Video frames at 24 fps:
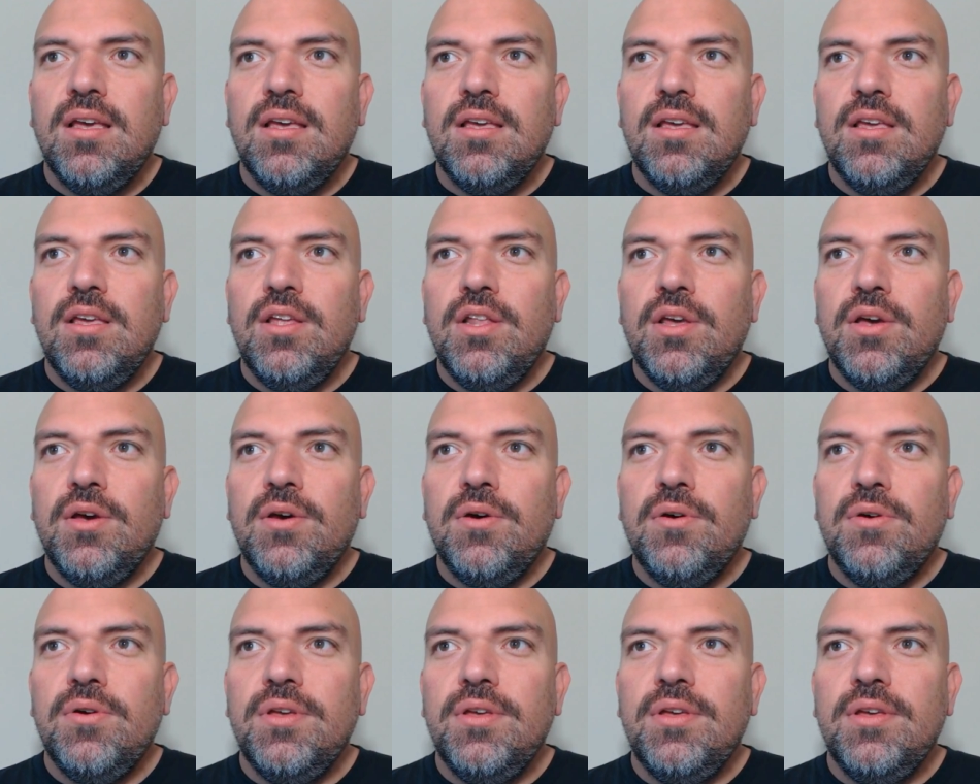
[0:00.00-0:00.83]
You
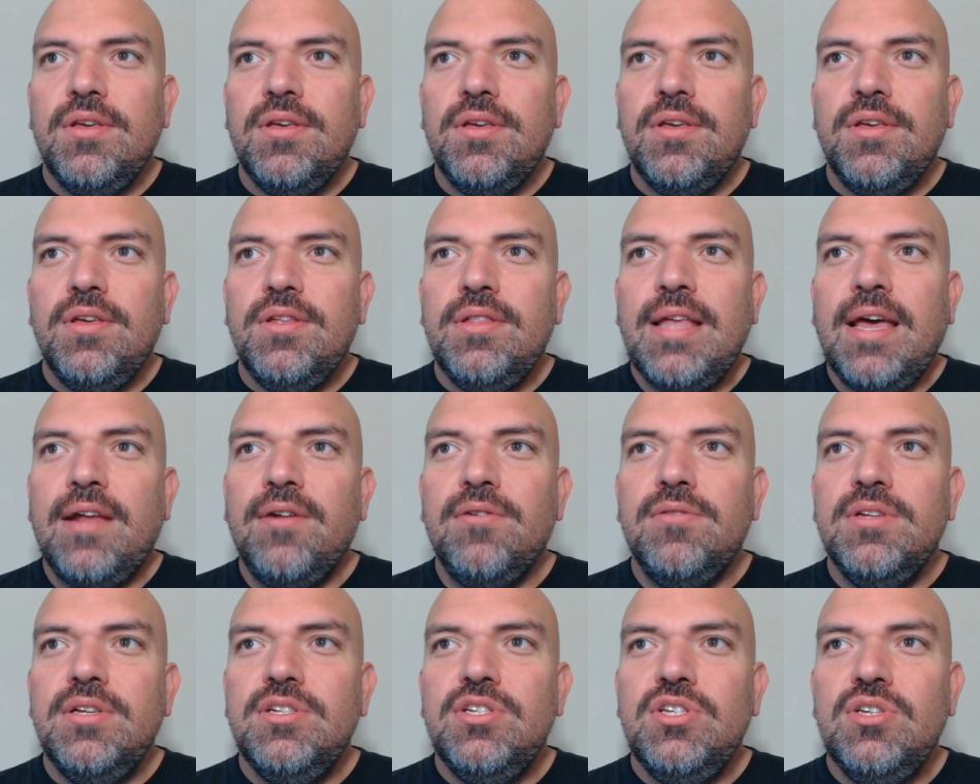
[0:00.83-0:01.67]
know, not
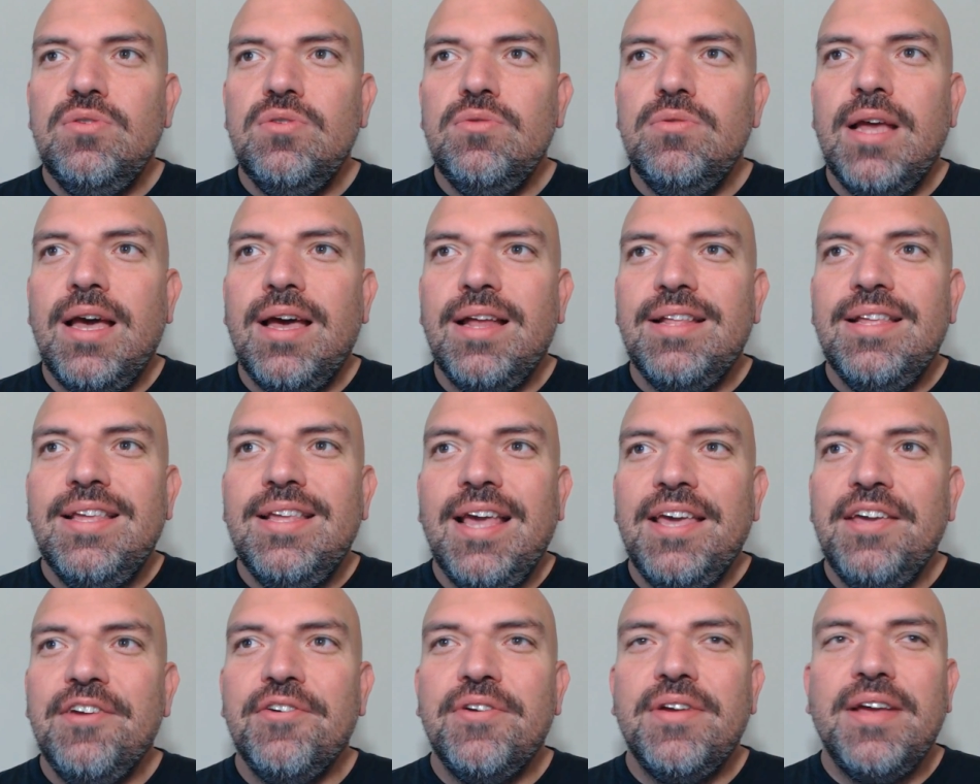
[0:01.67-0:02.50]
only do you not
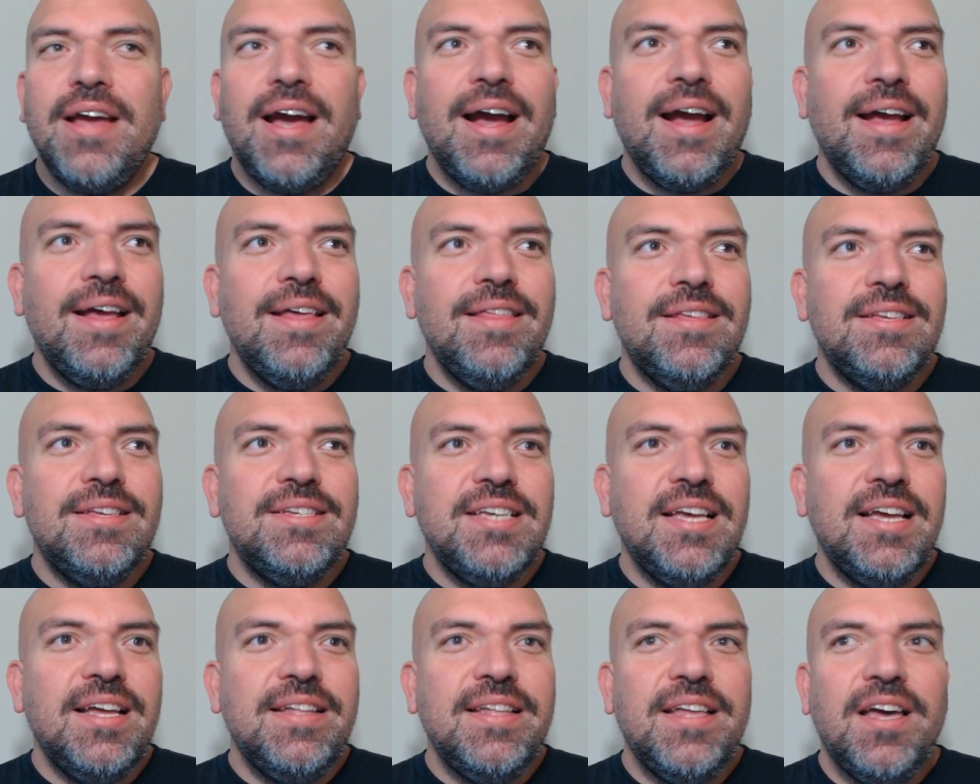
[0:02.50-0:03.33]
get your guy the
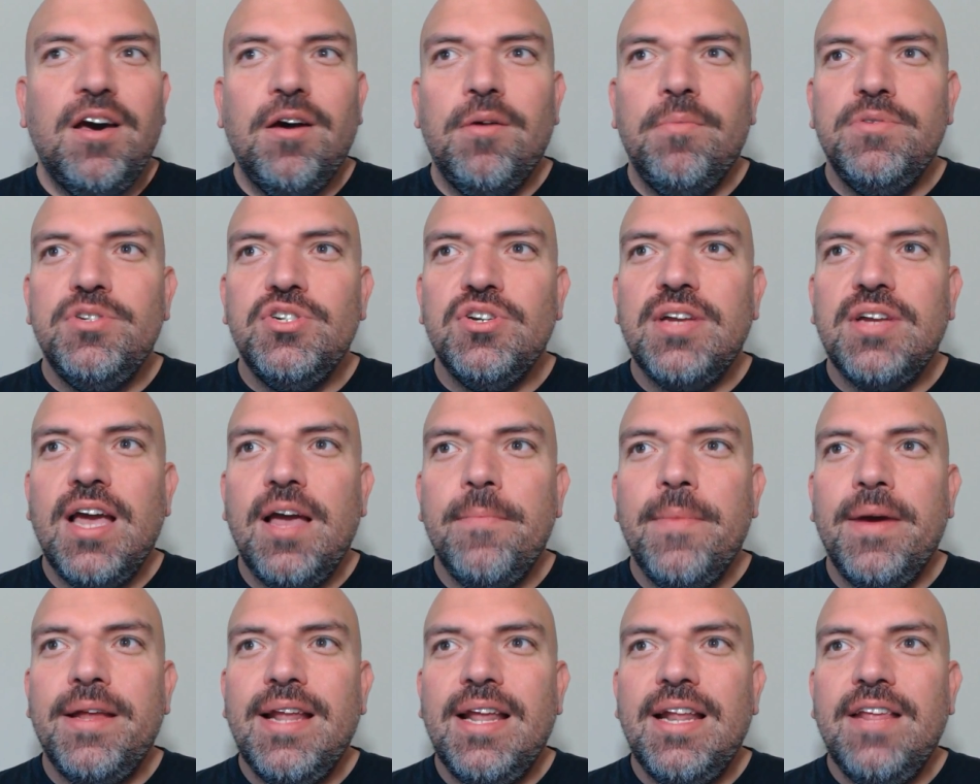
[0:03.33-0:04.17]
Sandow, but your guy
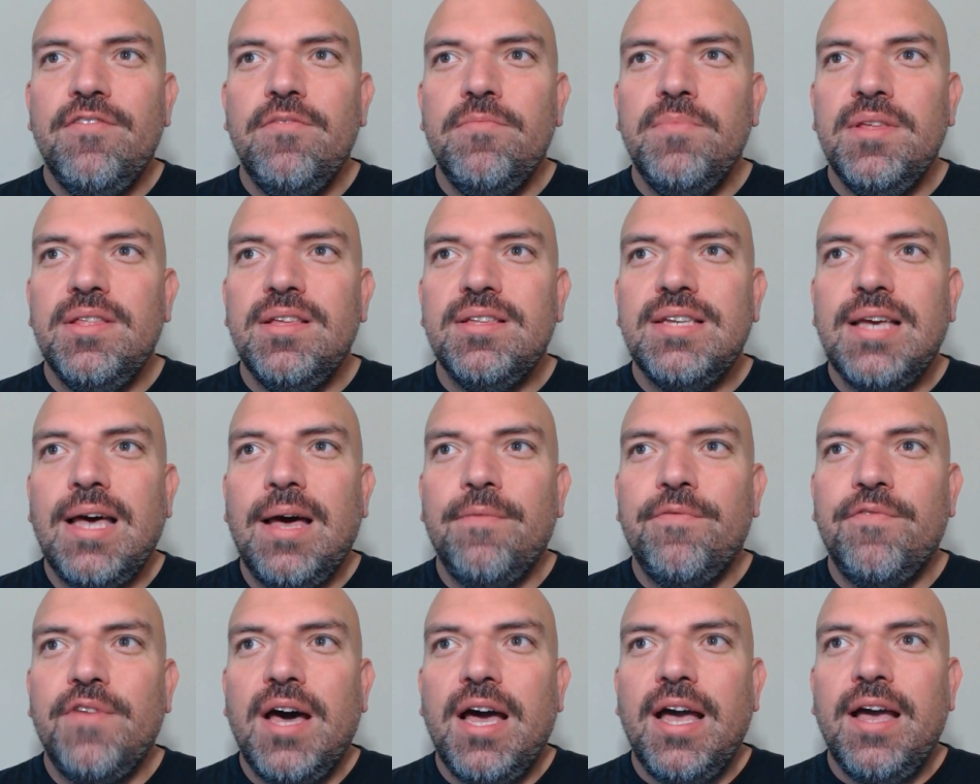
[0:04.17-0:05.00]
might not even be in the
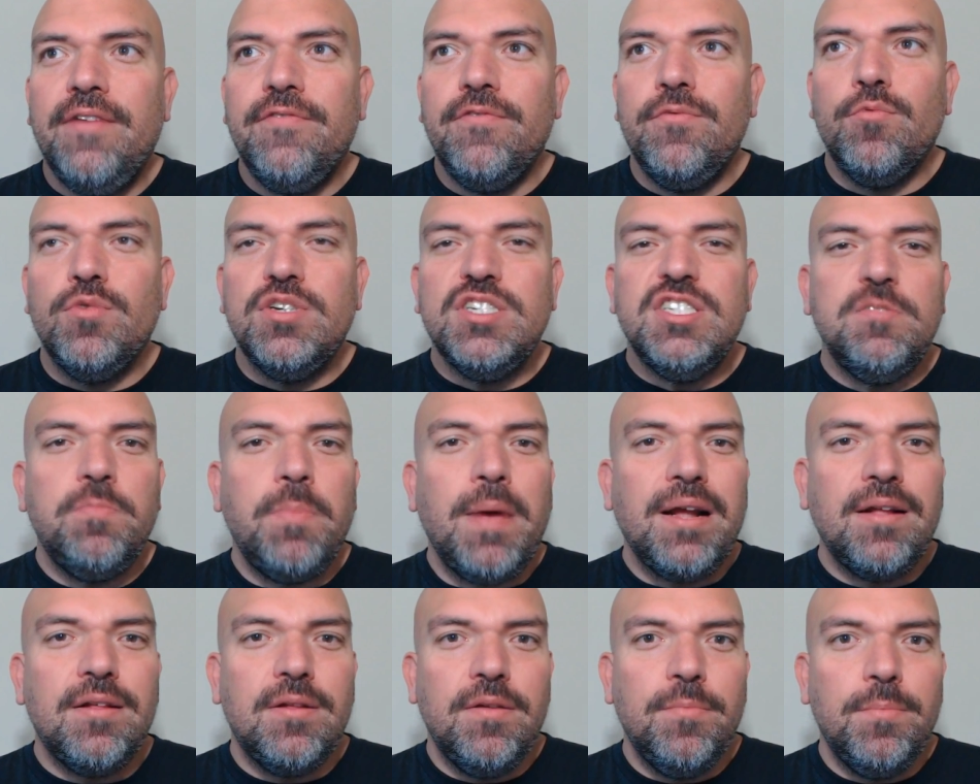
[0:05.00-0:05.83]
top five,
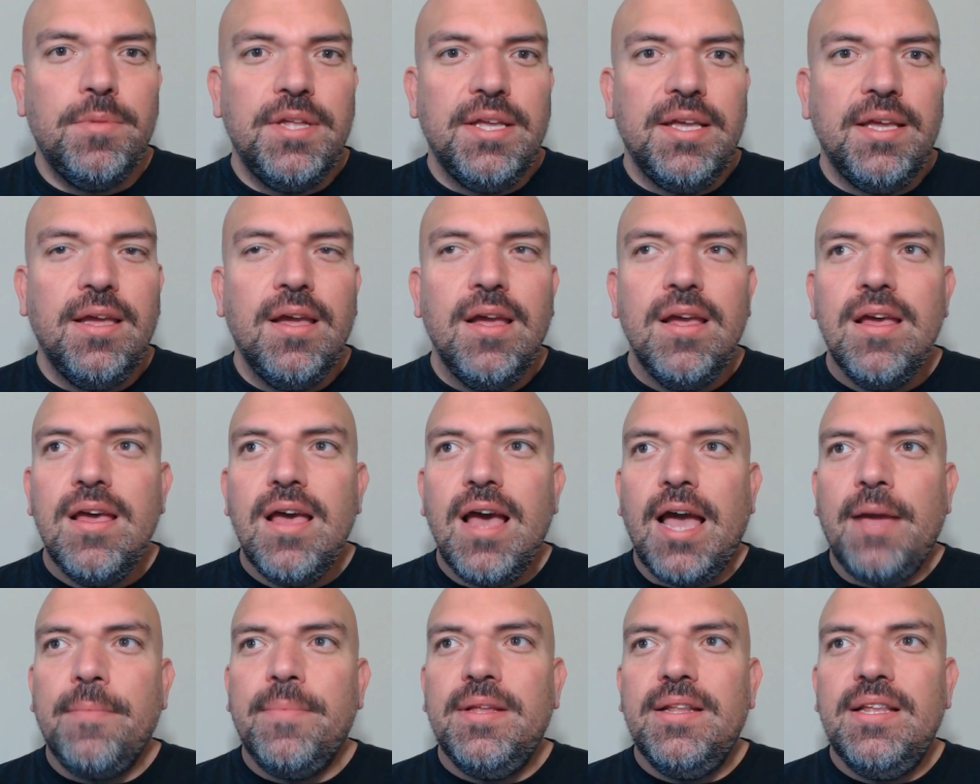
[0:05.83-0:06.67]
respectably.
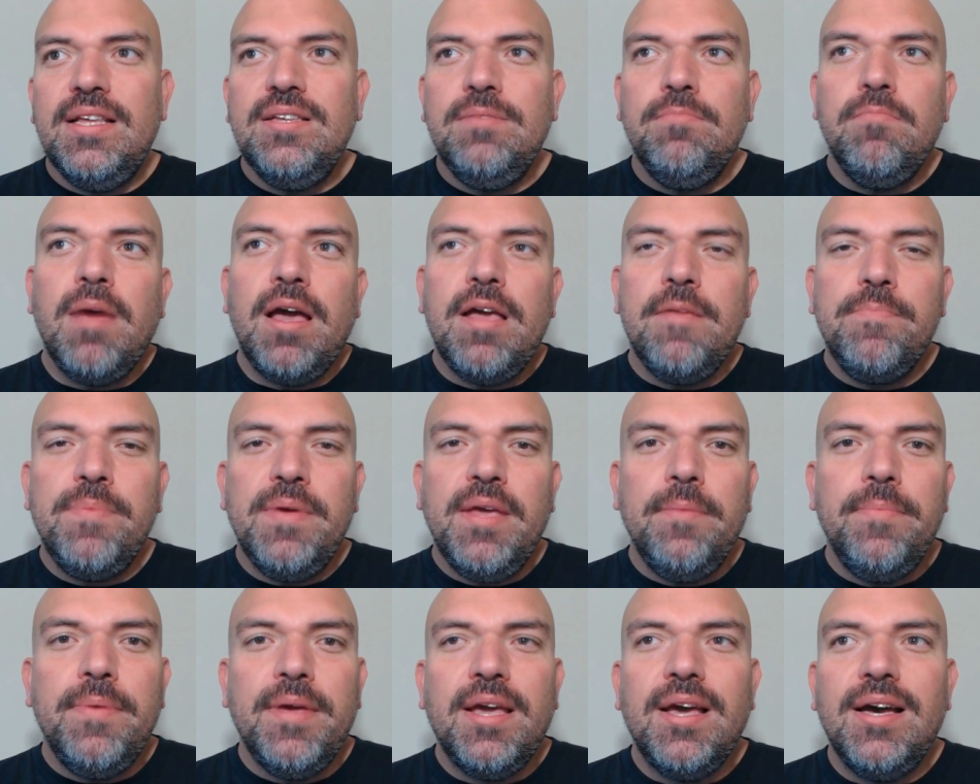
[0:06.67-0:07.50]
I mean, he might
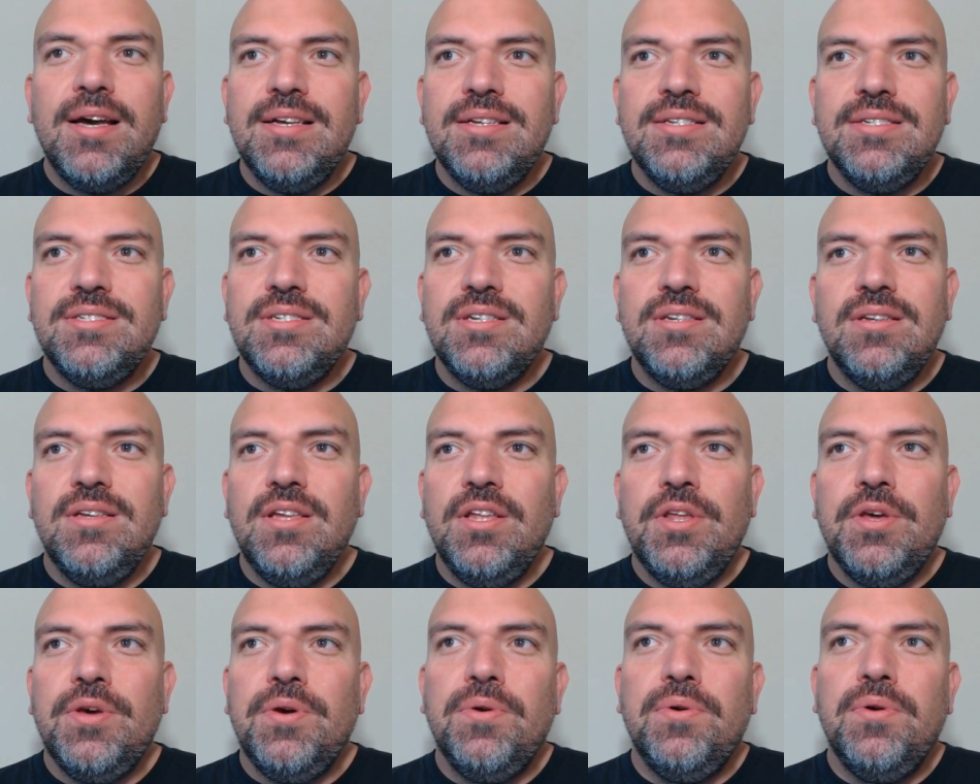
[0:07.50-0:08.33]
be because, you
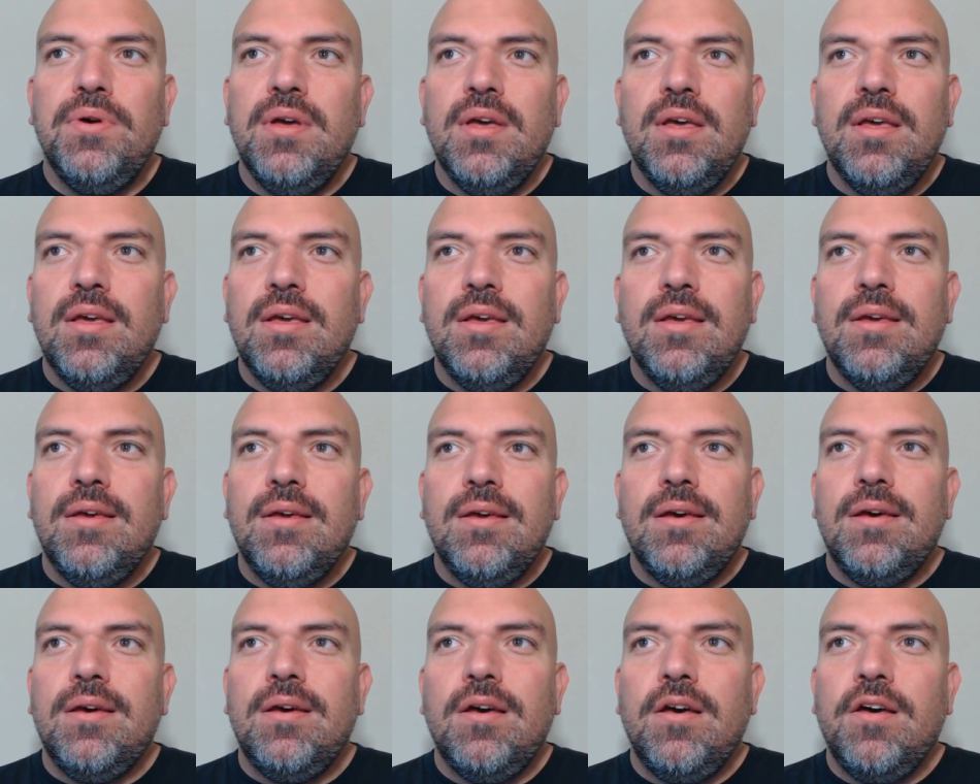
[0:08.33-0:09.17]
know,
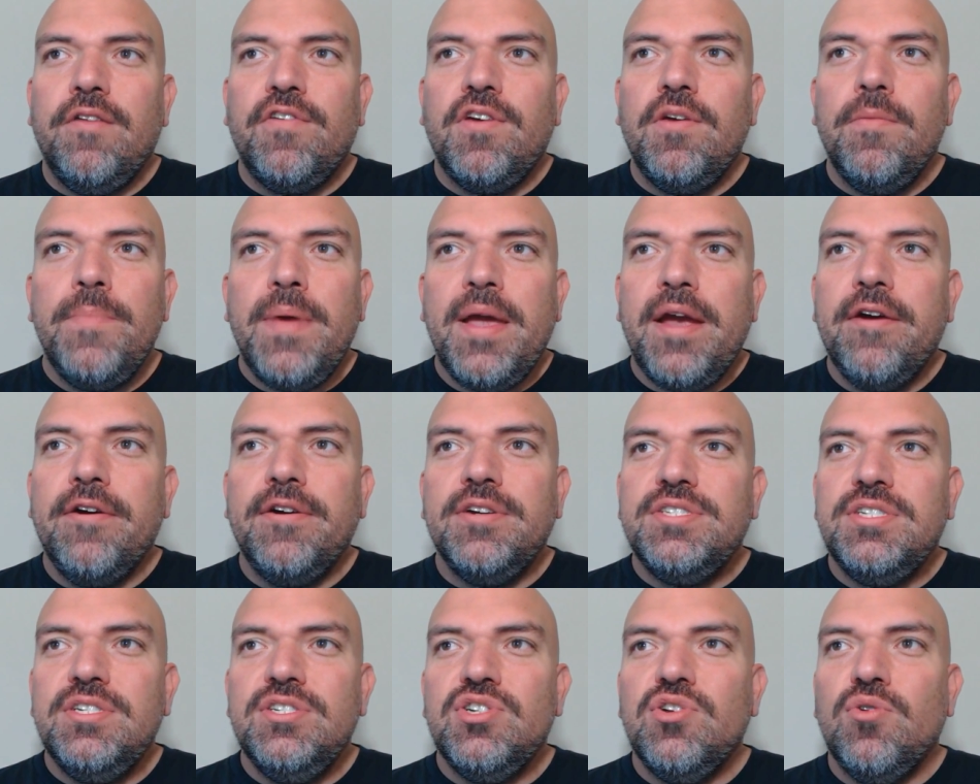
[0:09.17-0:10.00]
of
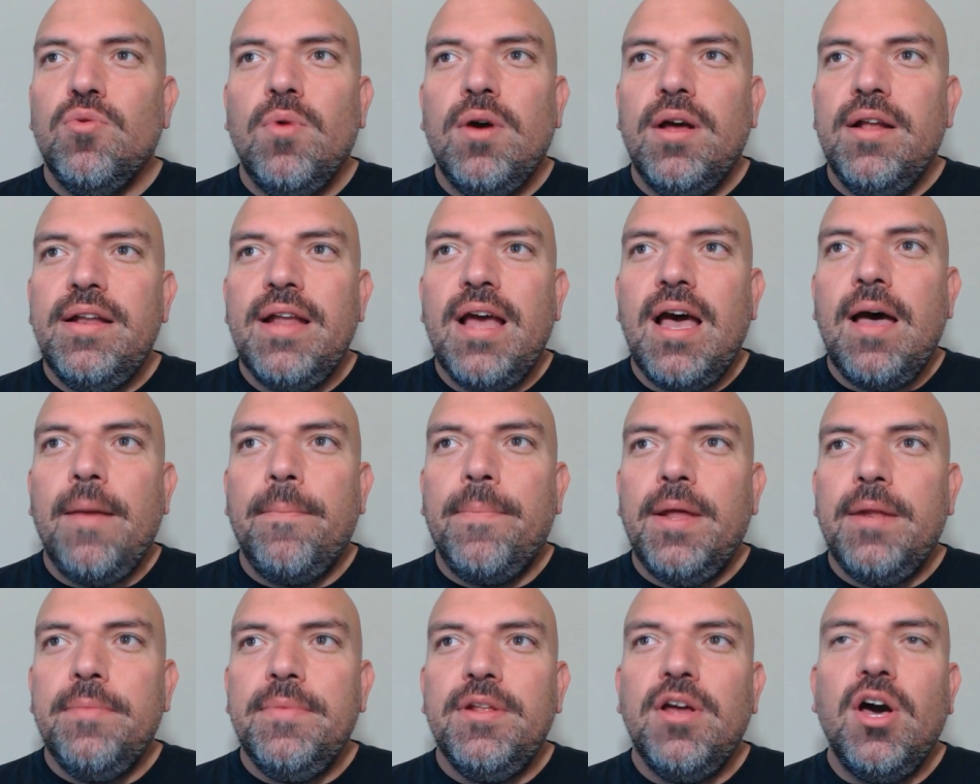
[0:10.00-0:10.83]
comparisons or whatnot.
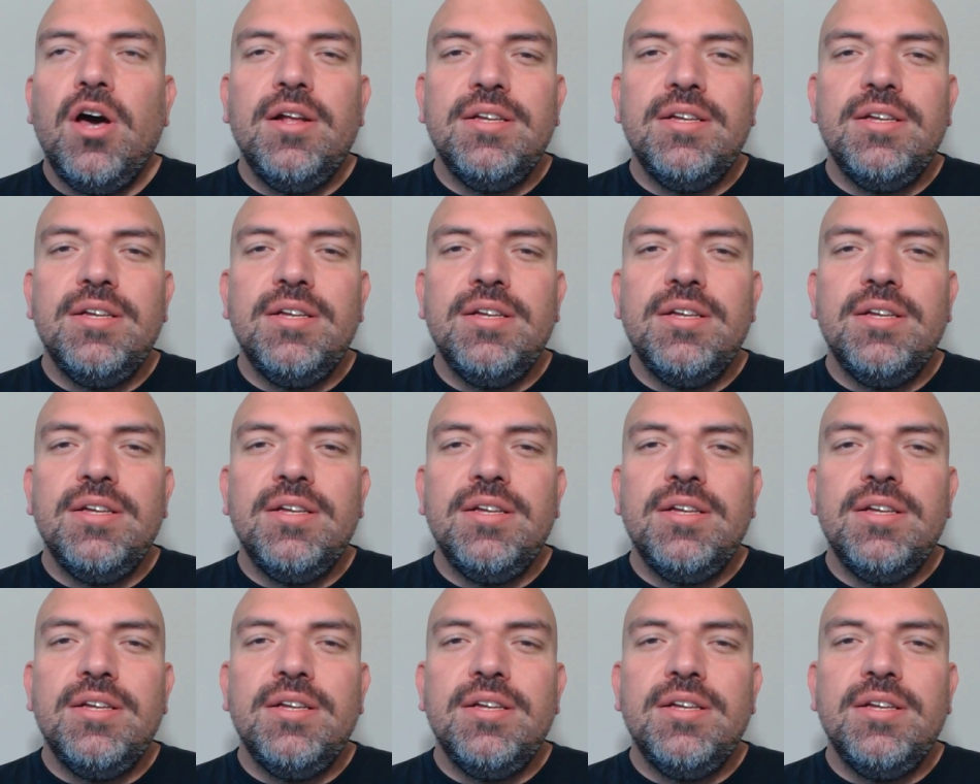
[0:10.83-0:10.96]
But I mean,